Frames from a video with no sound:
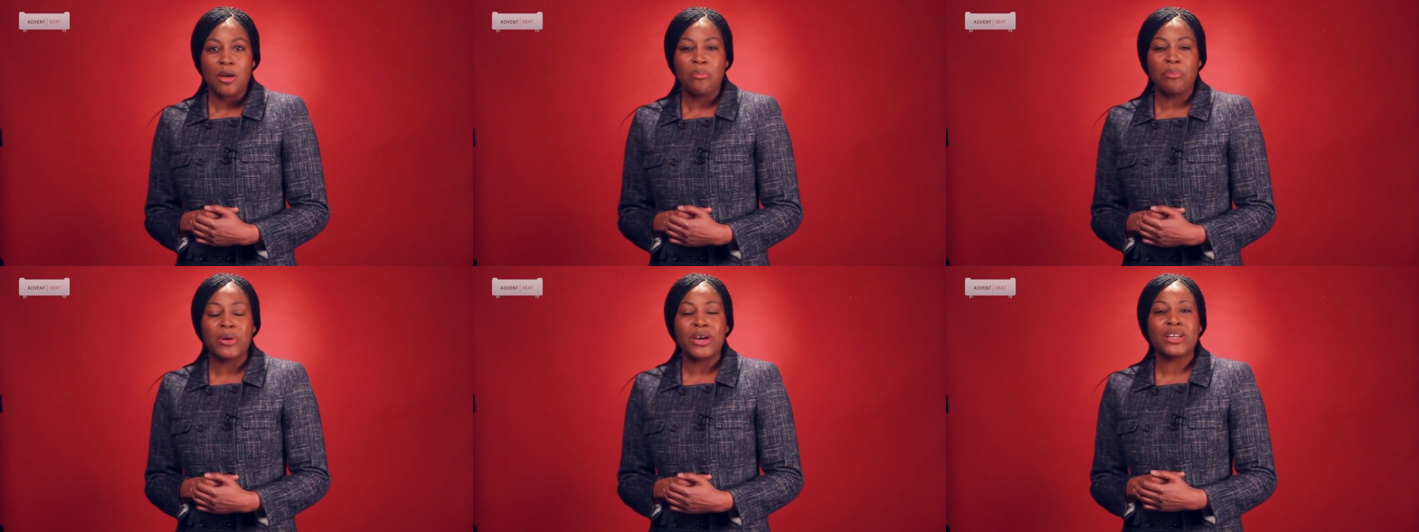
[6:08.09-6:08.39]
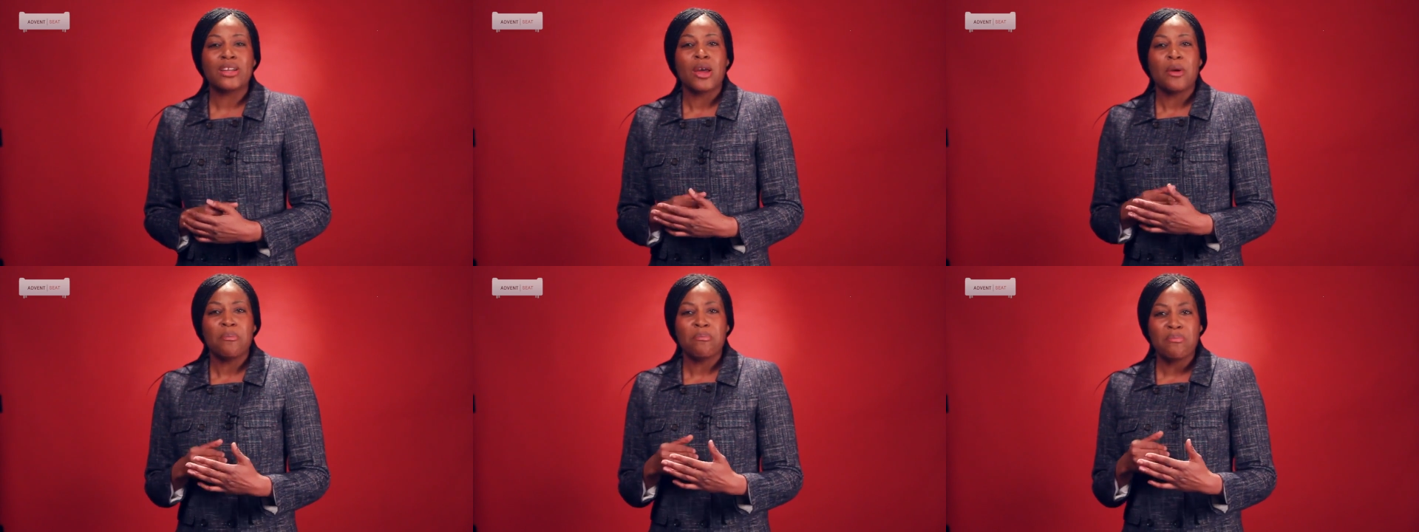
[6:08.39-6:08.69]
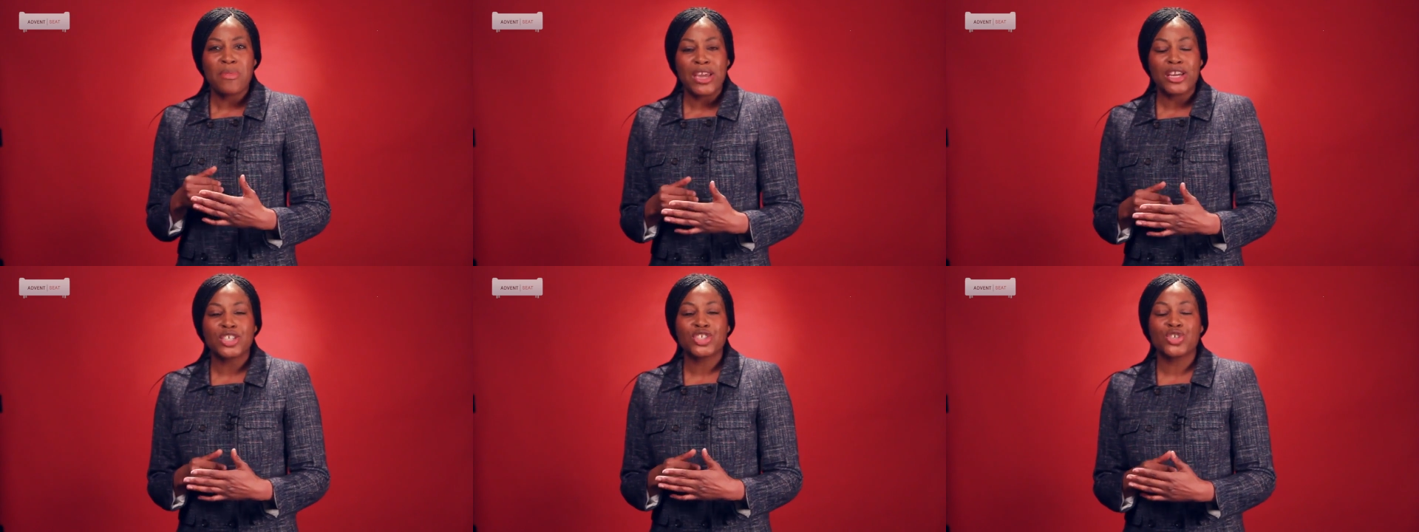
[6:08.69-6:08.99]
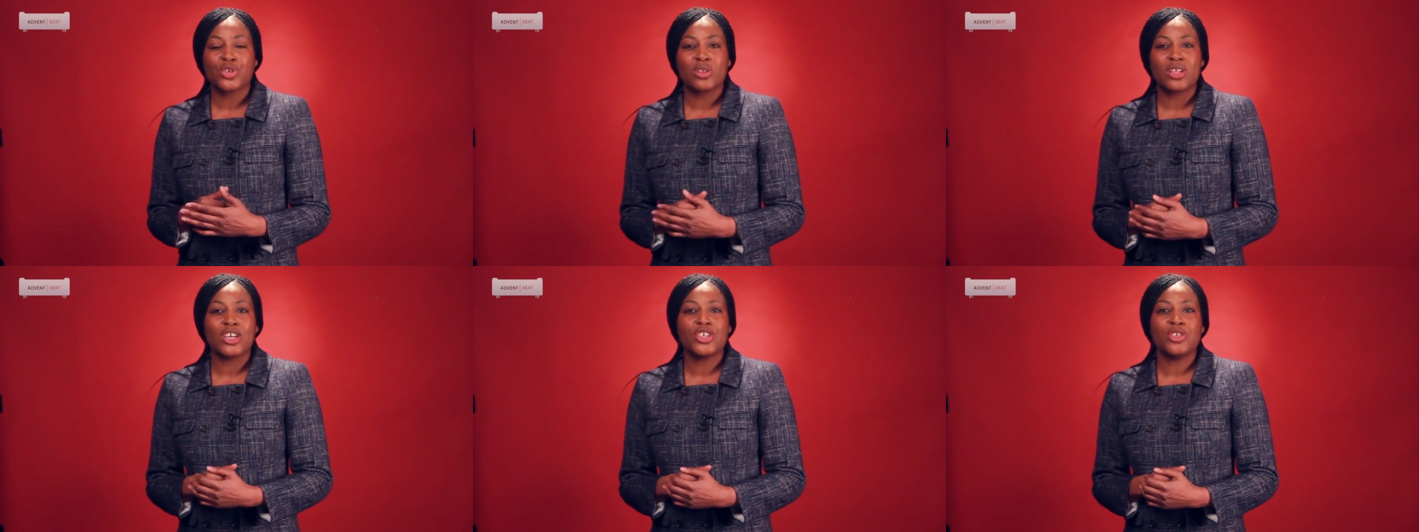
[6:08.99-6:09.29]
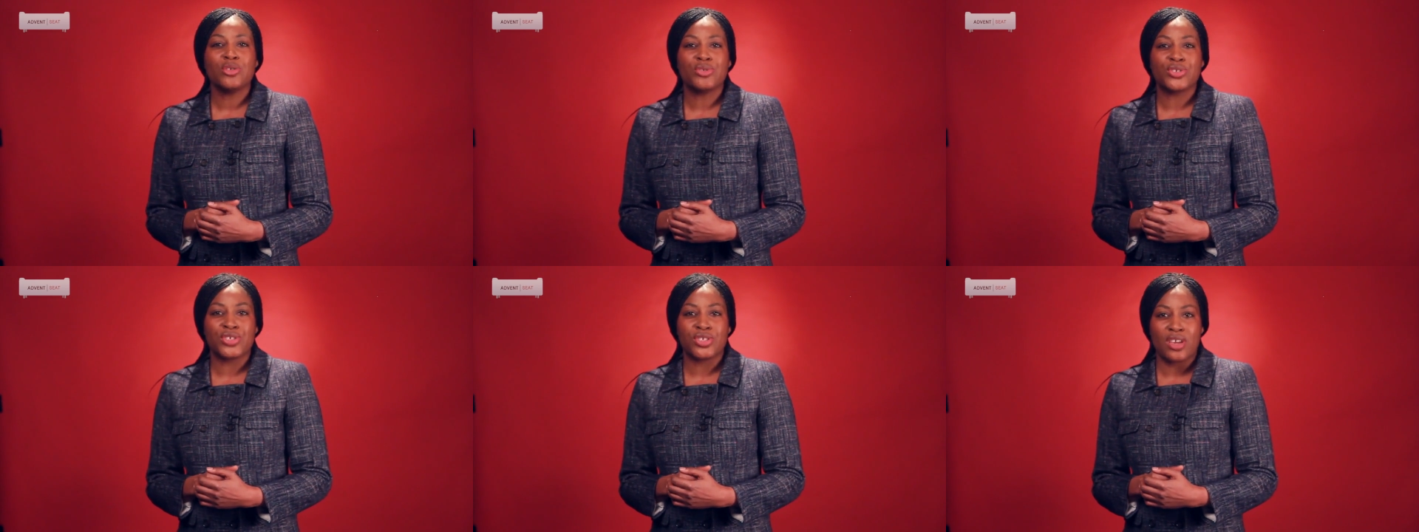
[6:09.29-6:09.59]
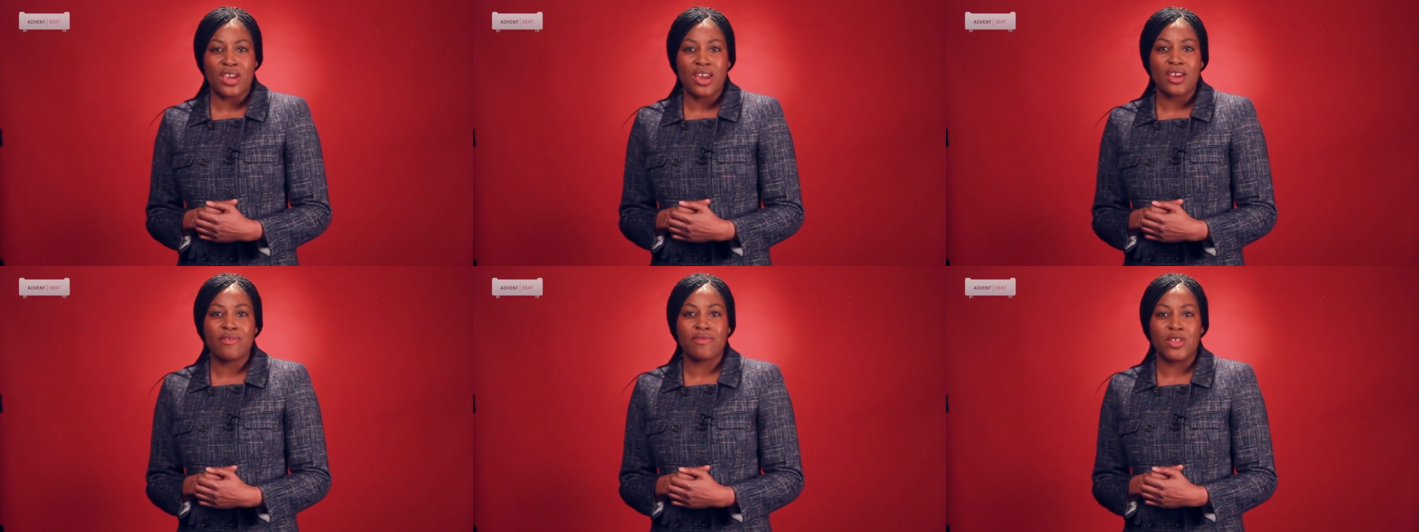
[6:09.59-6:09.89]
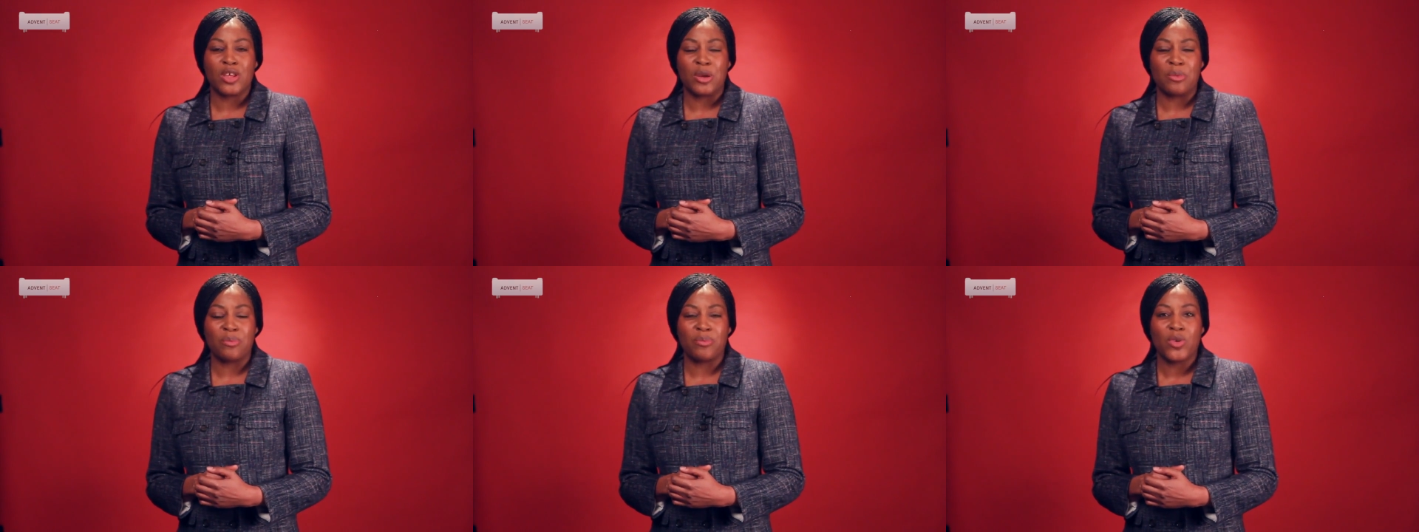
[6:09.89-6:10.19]
but make sure that you save
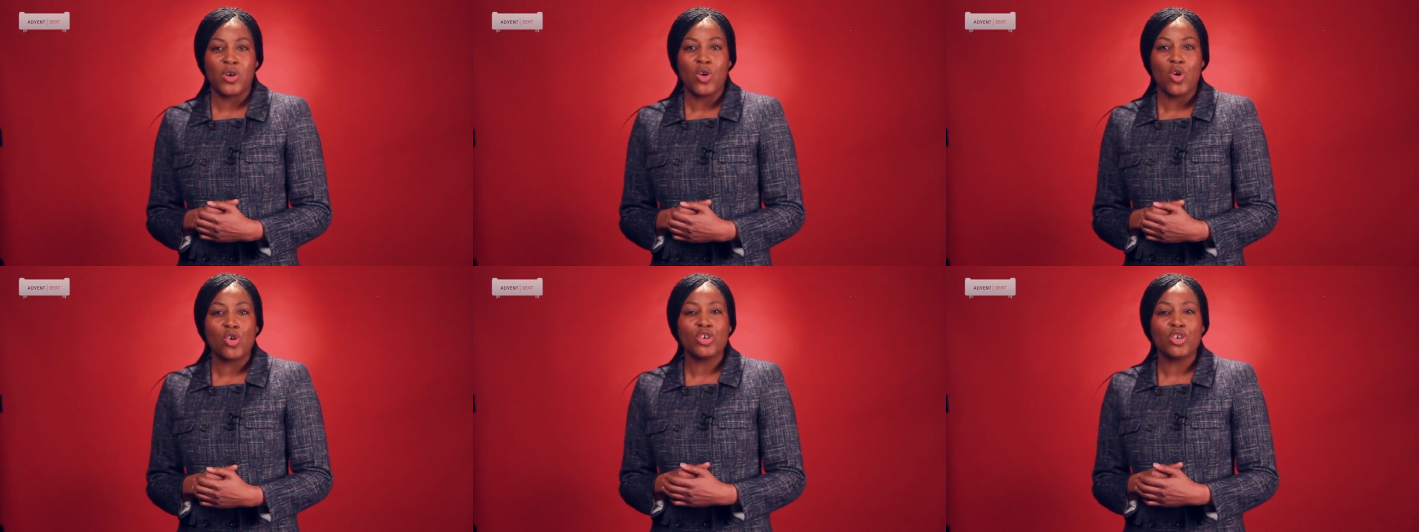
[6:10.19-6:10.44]
them